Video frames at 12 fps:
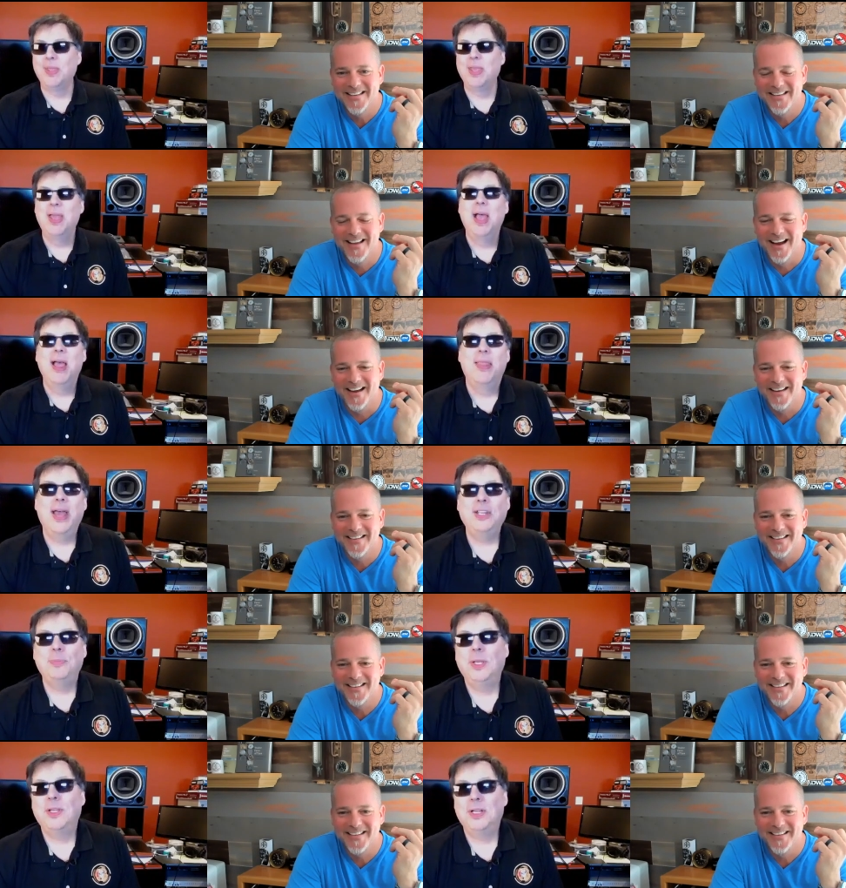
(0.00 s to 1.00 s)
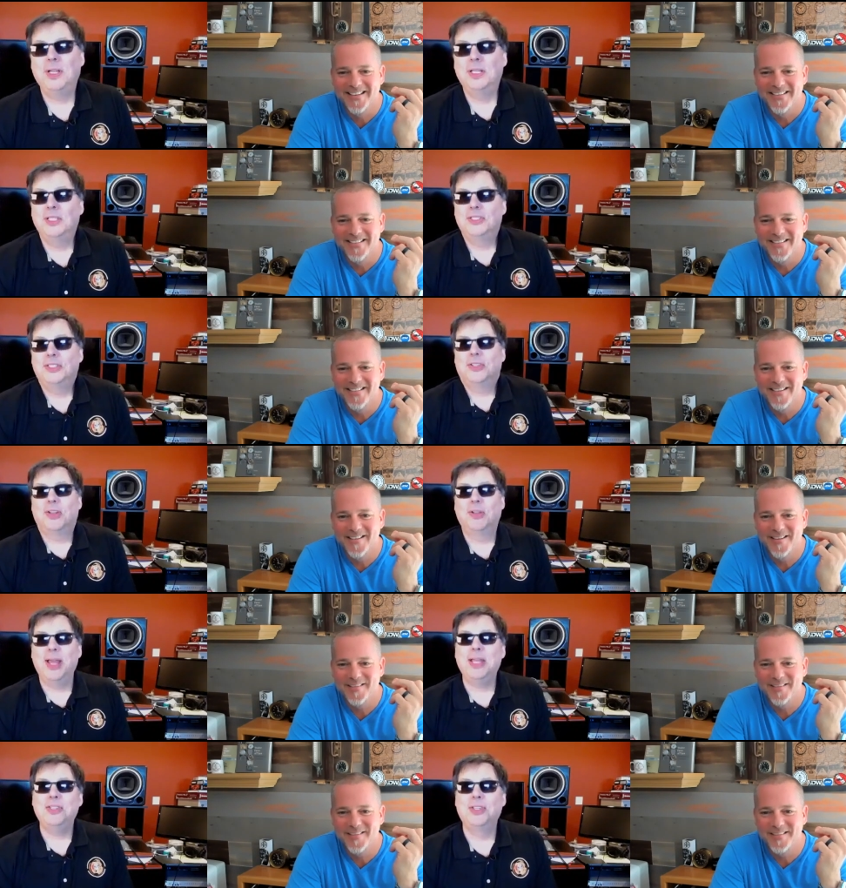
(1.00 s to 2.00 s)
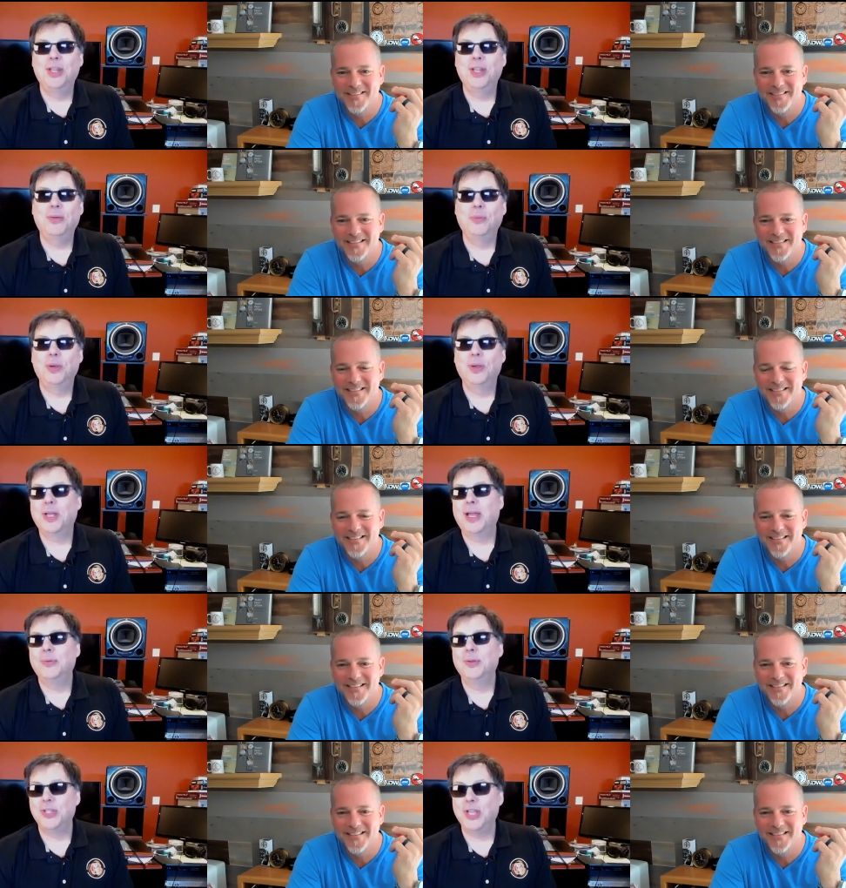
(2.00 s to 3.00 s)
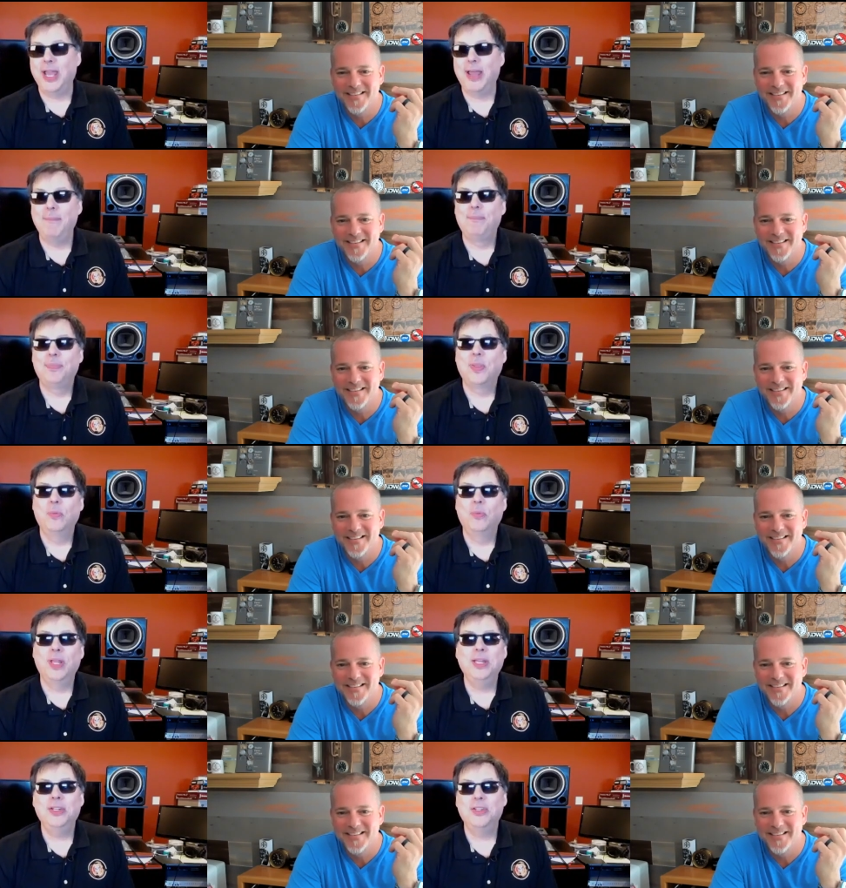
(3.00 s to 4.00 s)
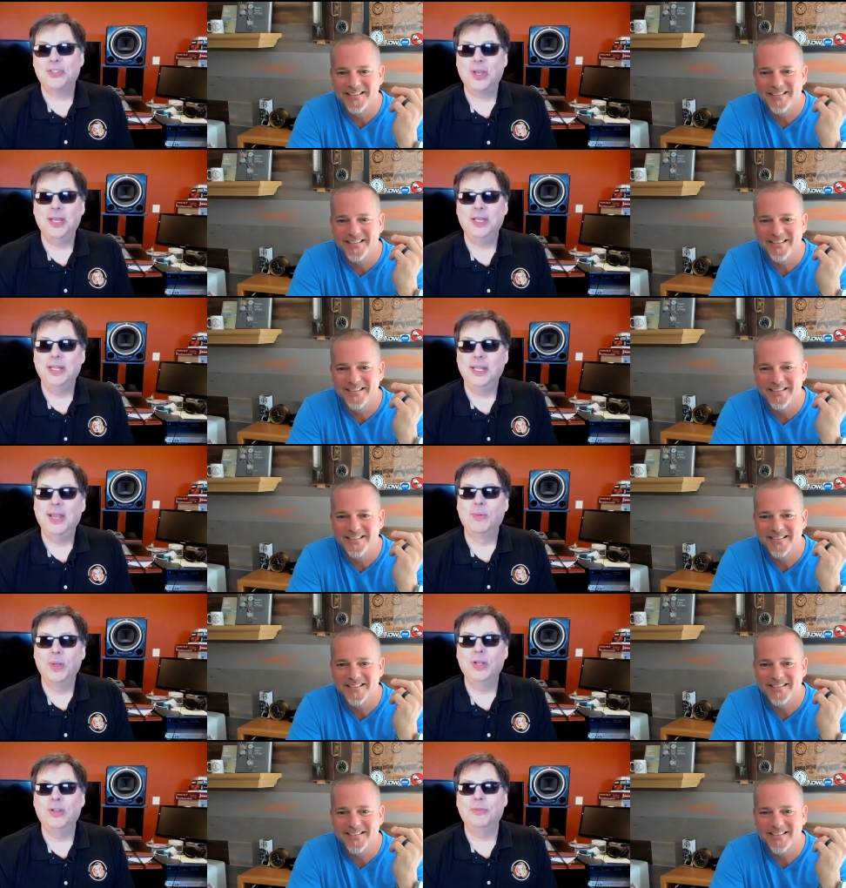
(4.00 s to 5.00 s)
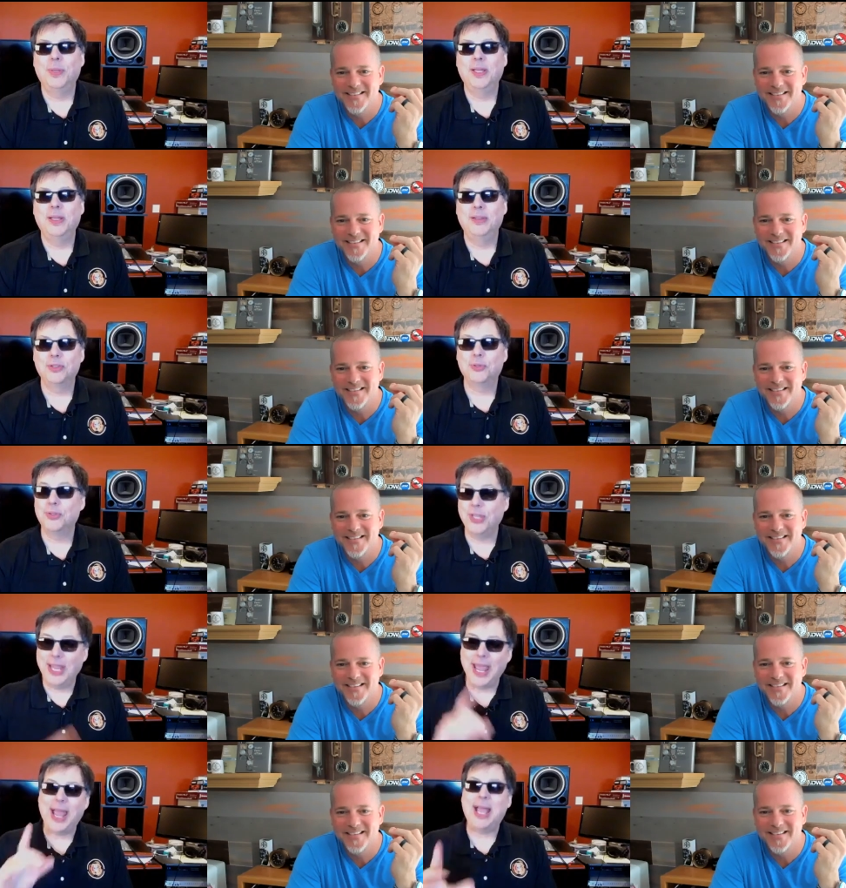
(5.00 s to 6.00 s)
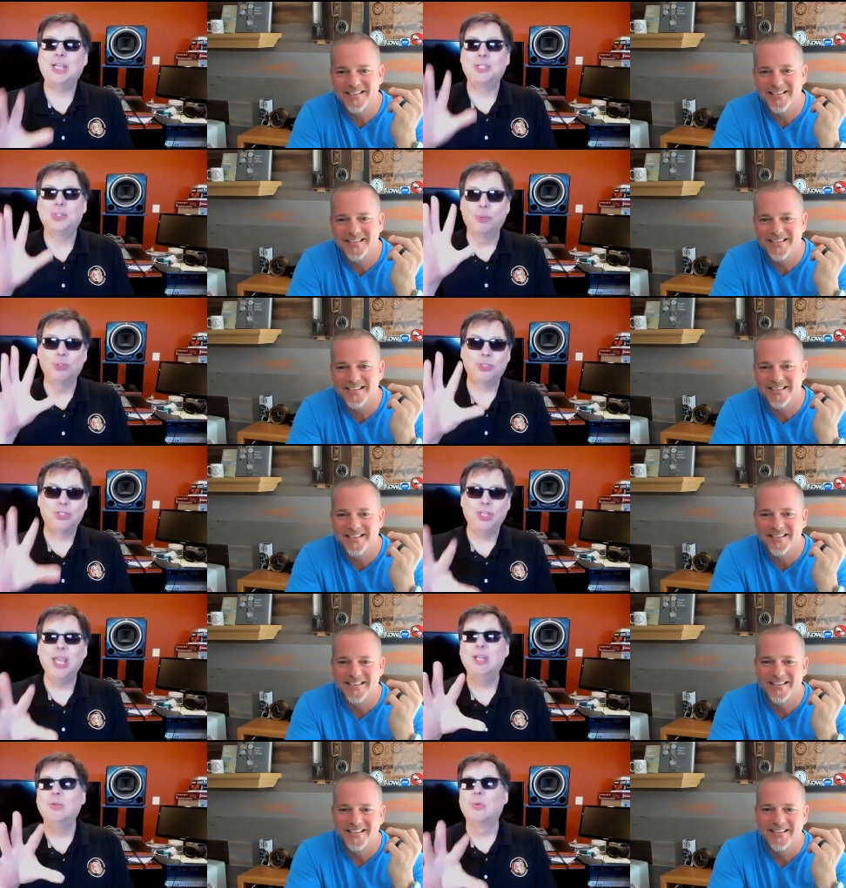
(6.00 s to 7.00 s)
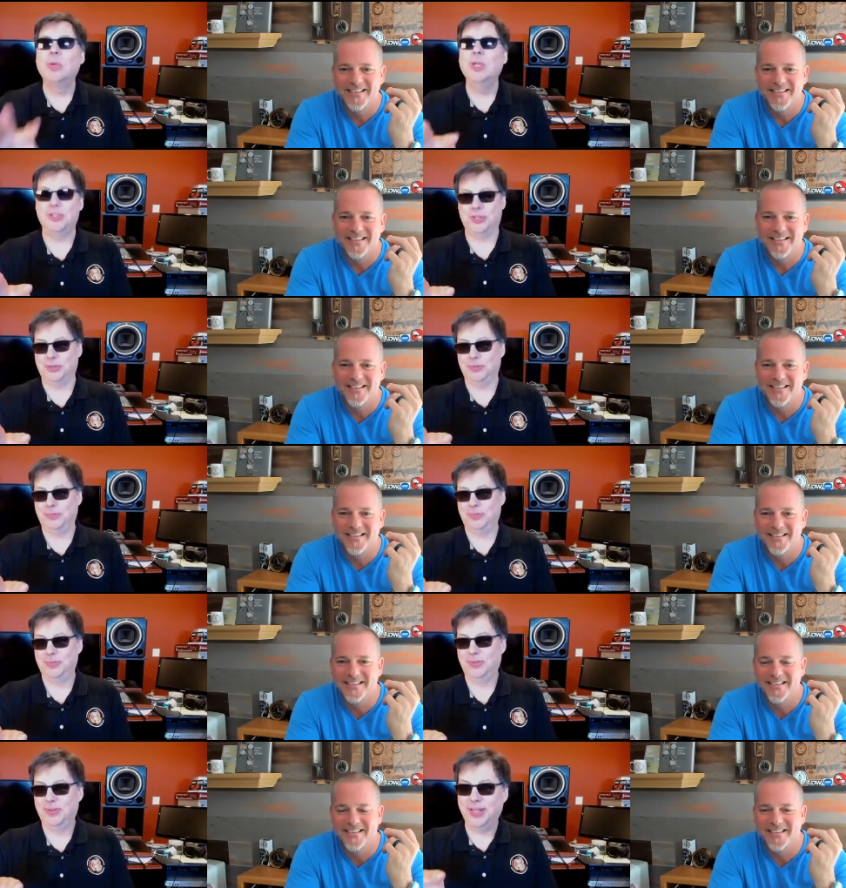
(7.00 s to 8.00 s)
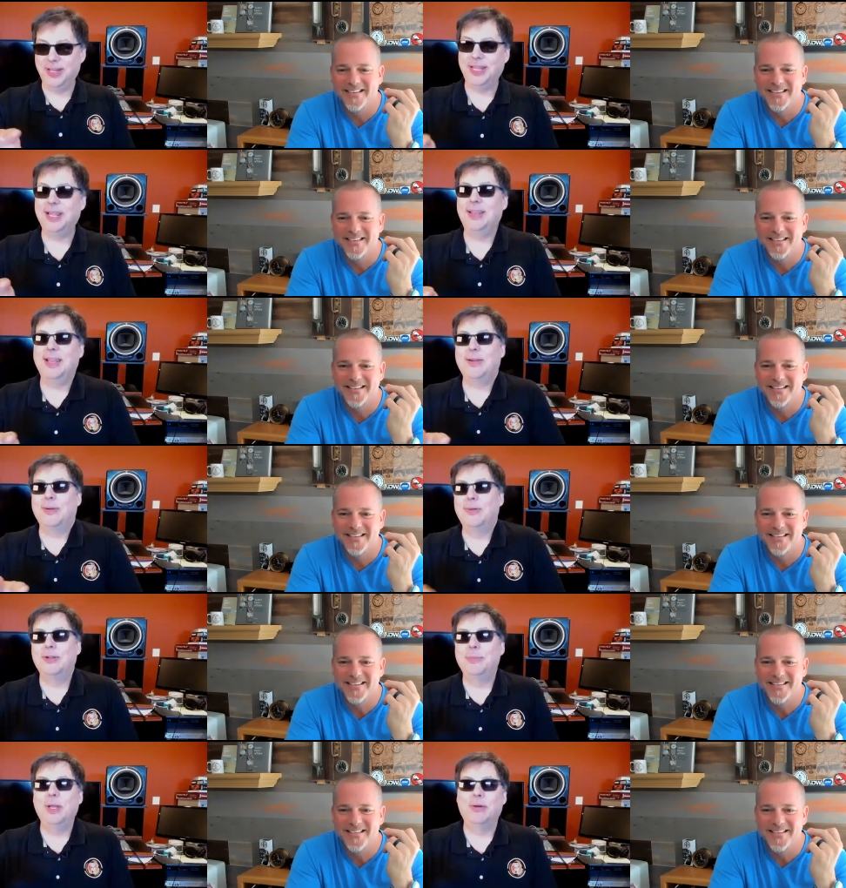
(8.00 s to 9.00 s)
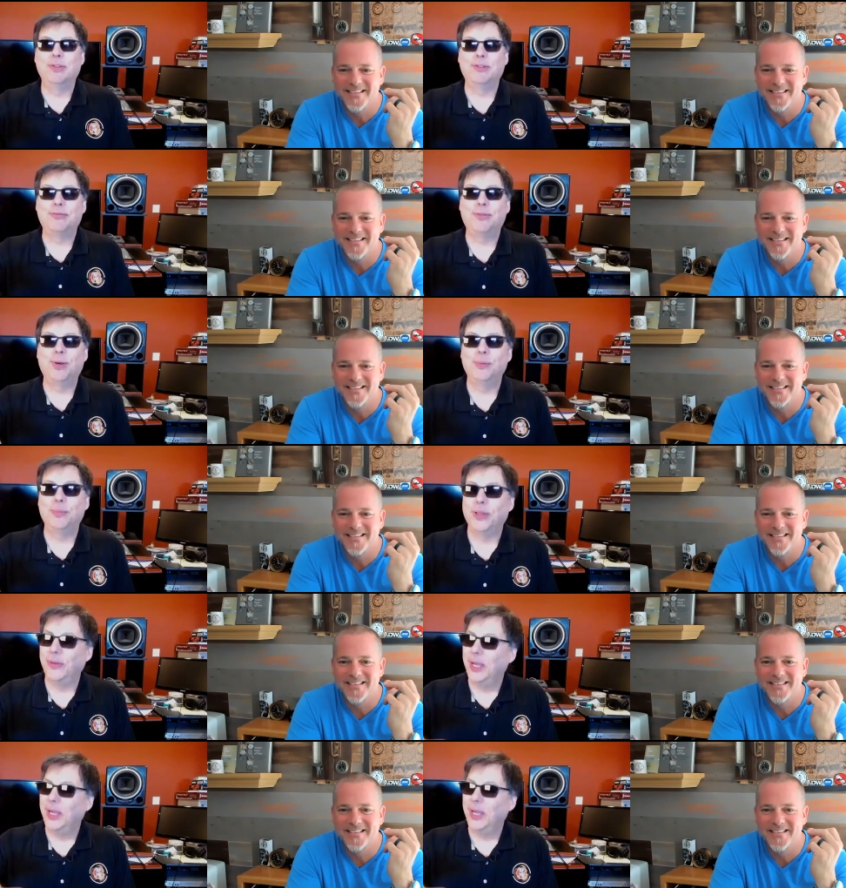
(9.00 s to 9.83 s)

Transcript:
Speaker 1: Yeah, that's because the last network I was at when they decided to get rid of me, this was the actual stated reason. And they got, they got rid of me over the phone, by the way.